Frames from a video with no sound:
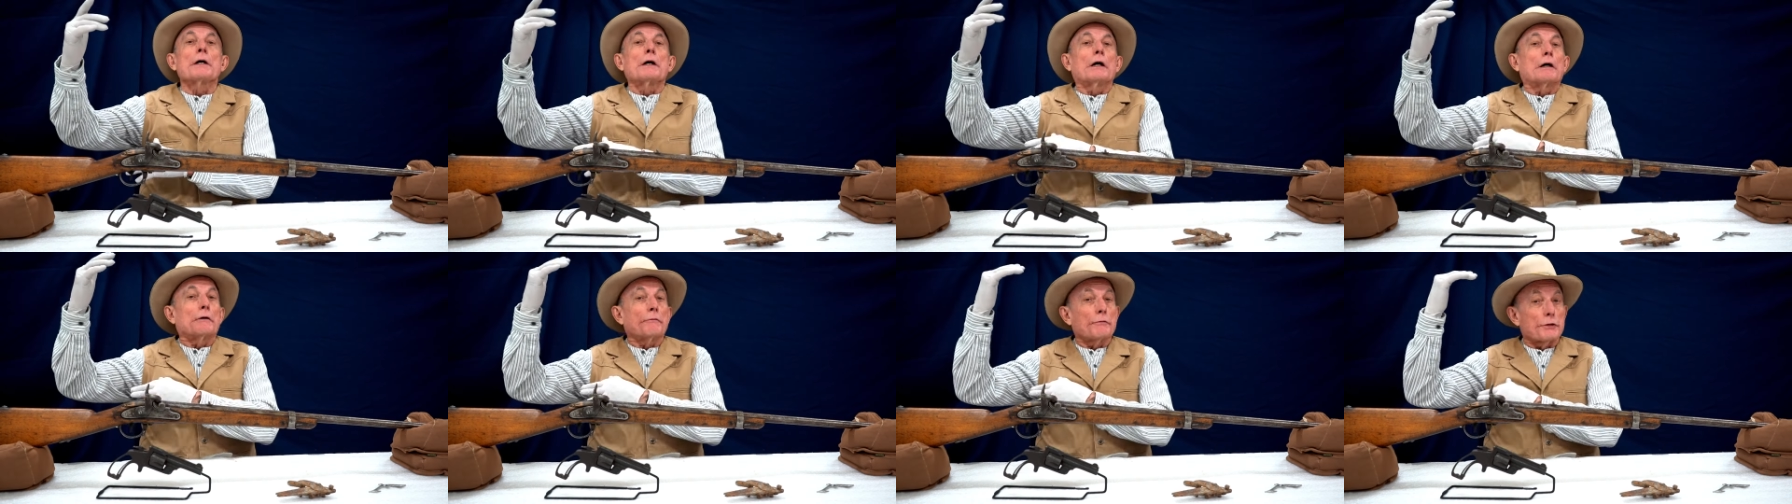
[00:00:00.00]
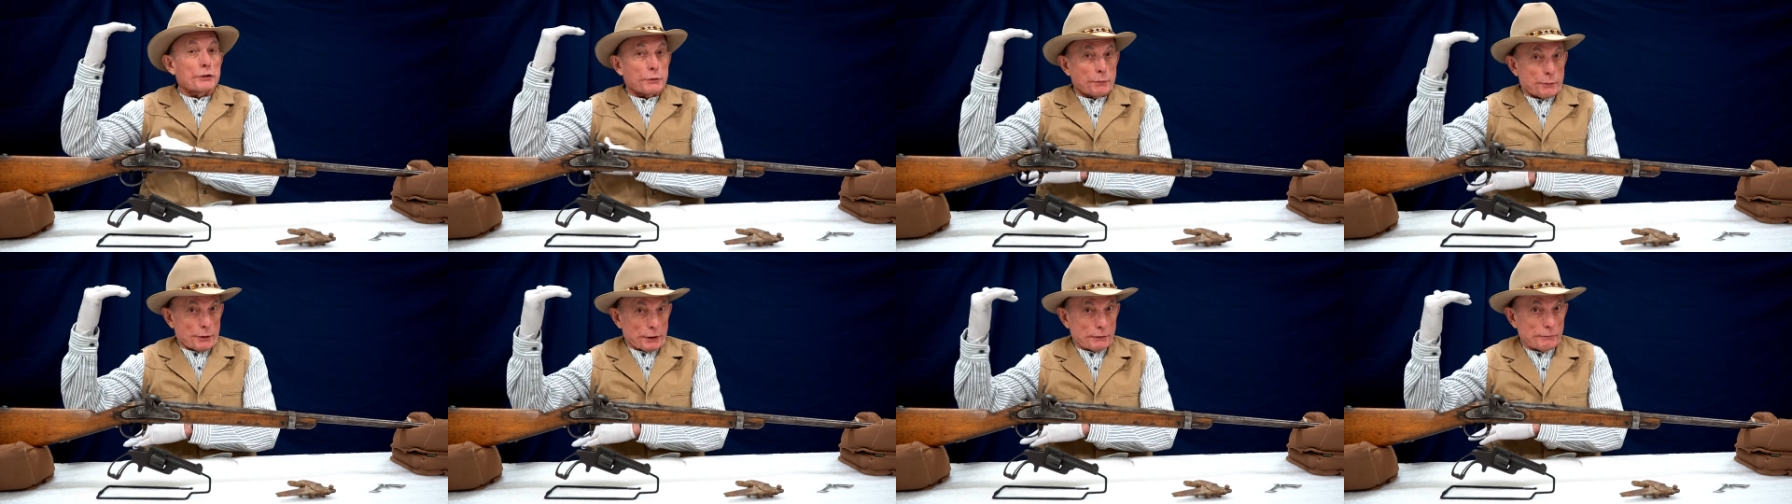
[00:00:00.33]
of
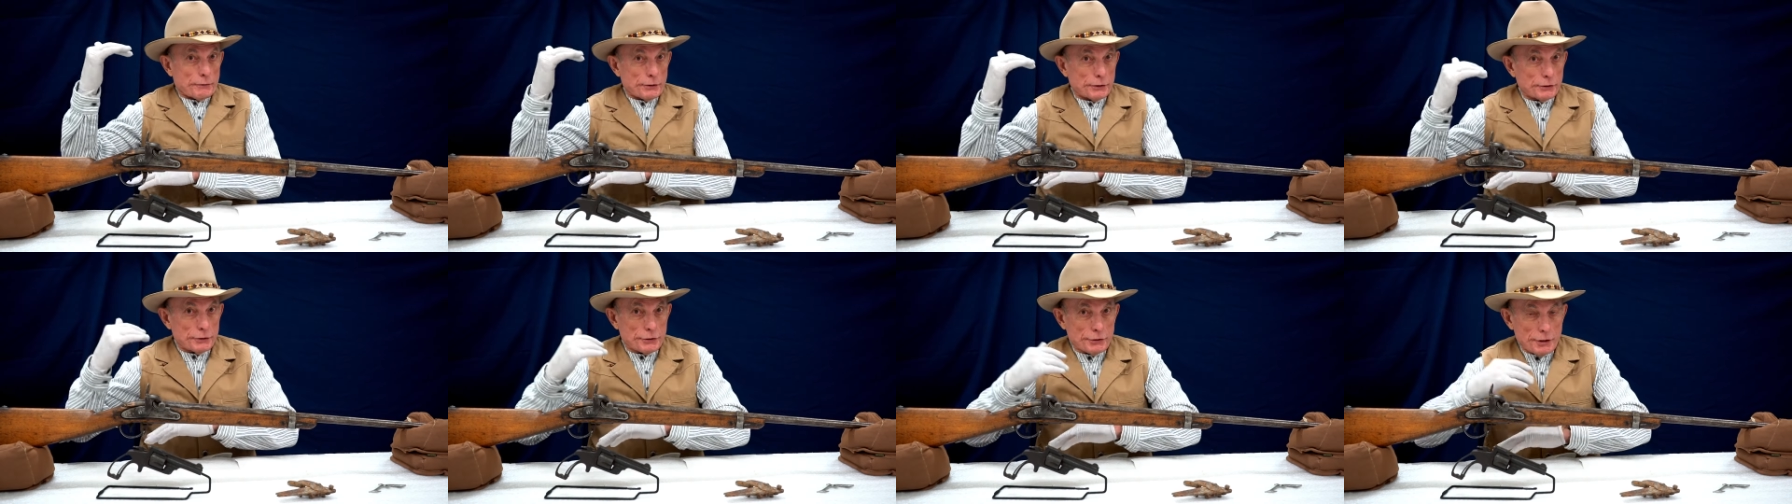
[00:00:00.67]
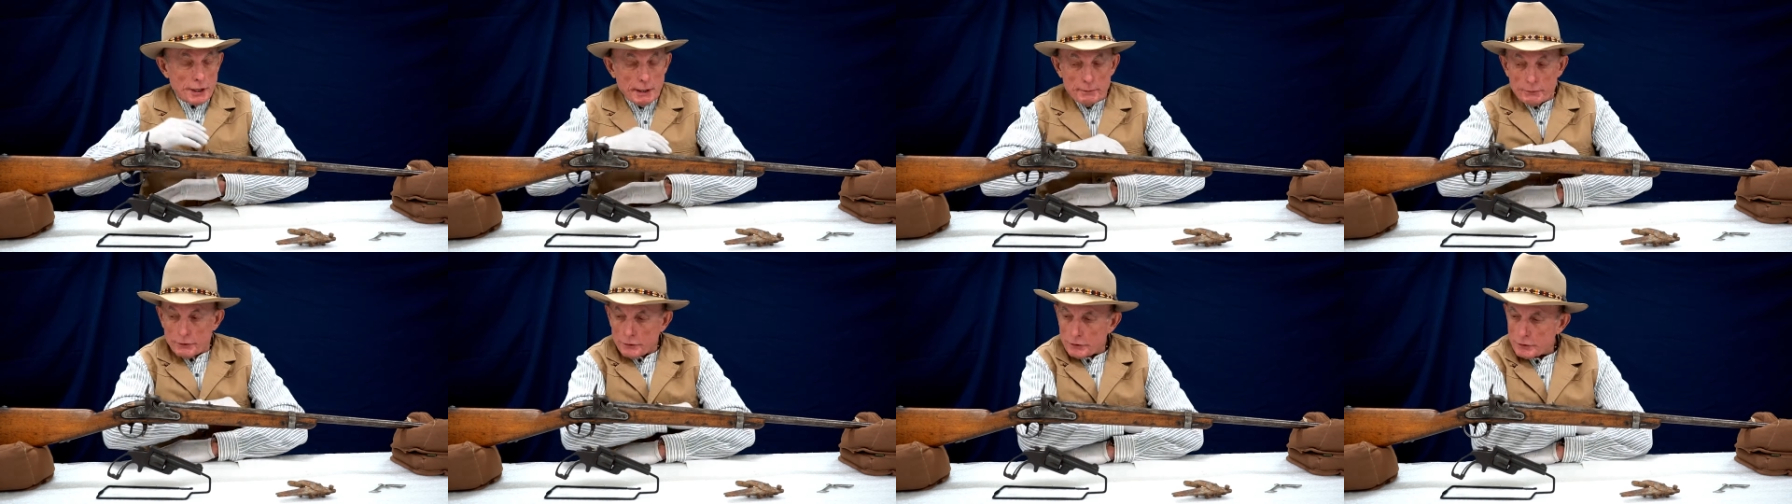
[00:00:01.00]
the Springfield
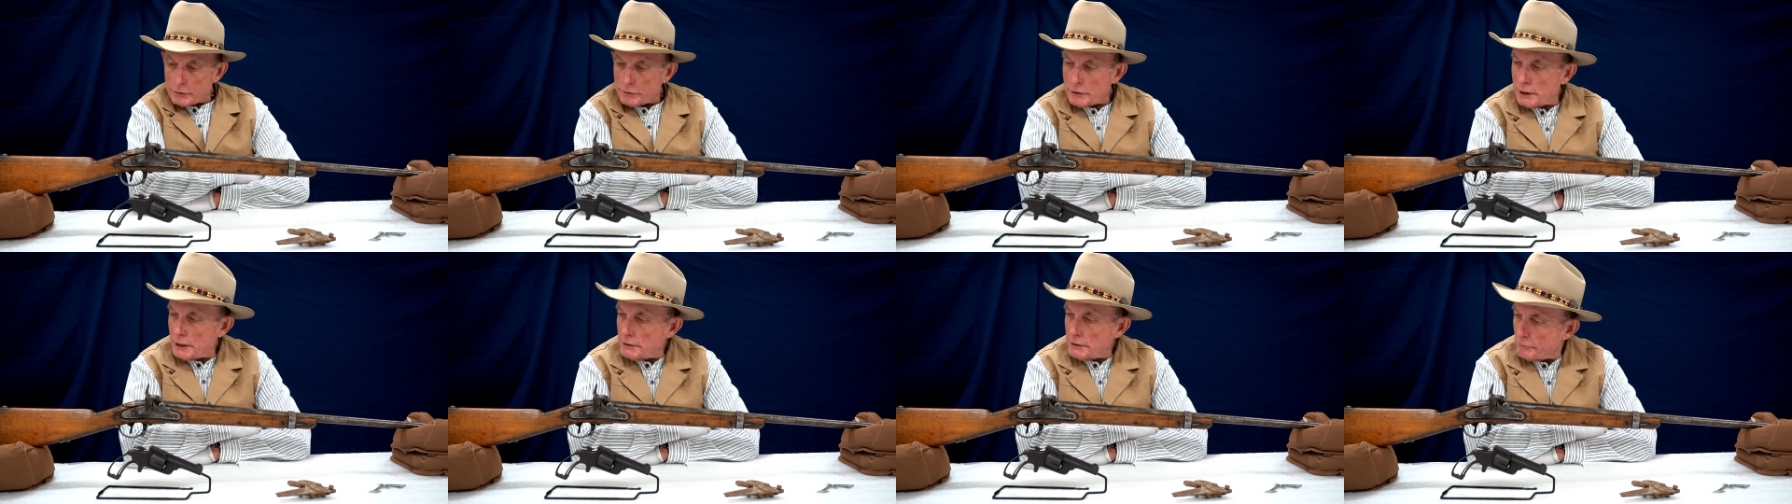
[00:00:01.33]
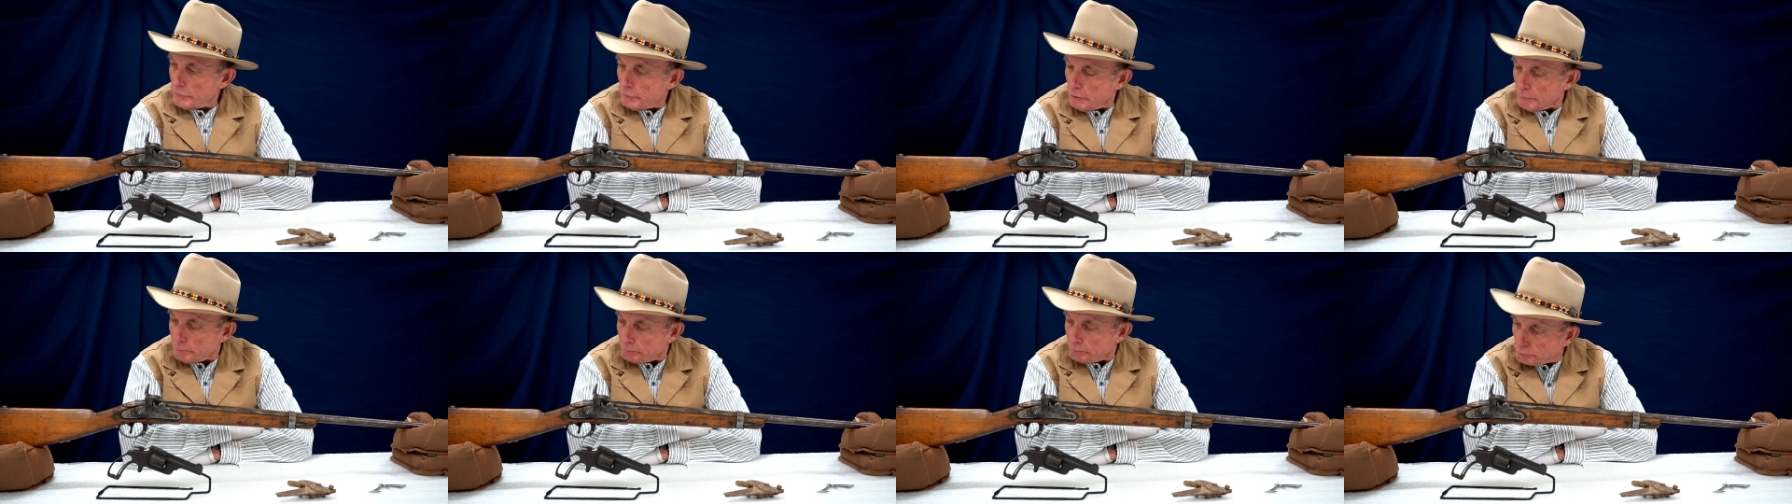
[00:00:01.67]
trapdoor
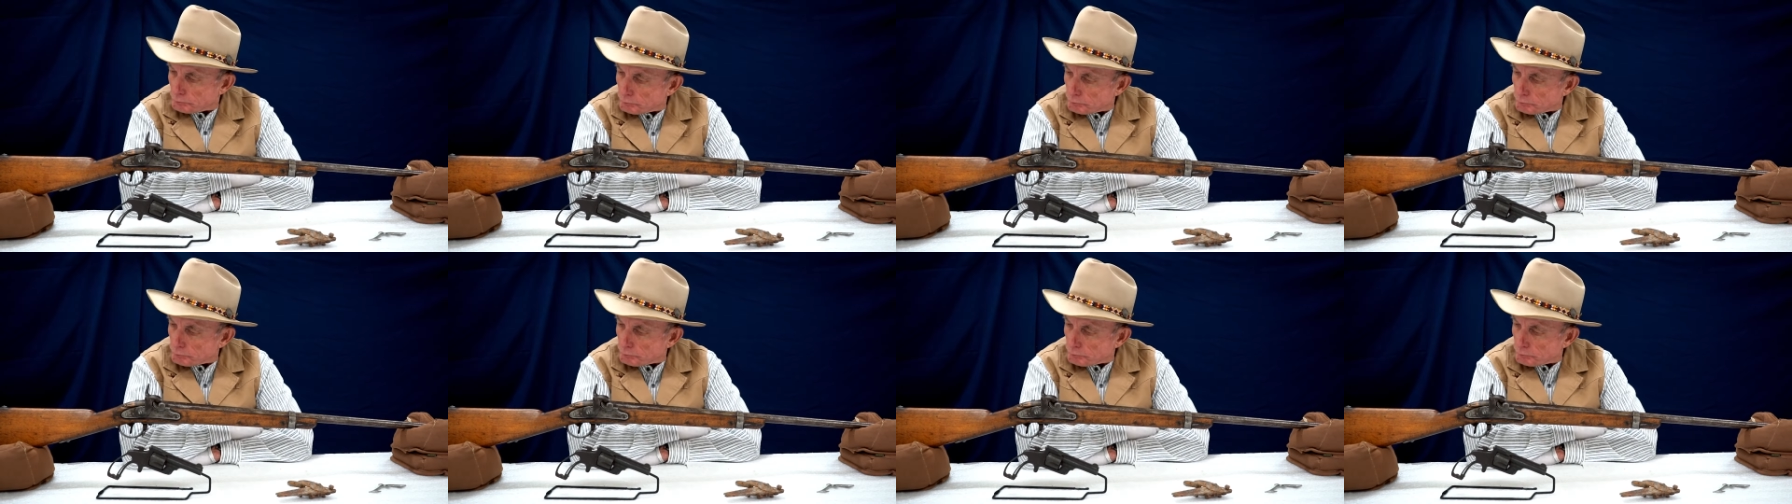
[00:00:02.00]
rifle.